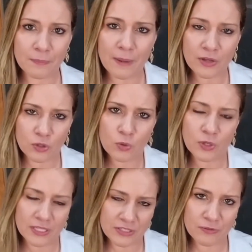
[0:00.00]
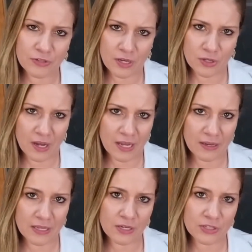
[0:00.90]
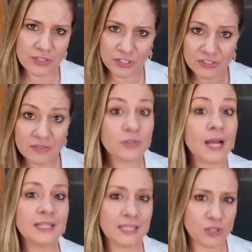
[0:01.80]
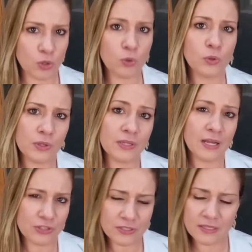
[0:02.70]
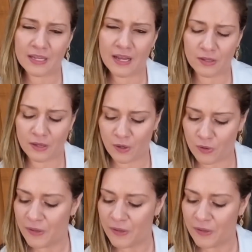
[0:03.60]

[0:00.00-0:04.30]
the microorganisms in our gut, and our digestive tract as a whole, not just the gut, you know?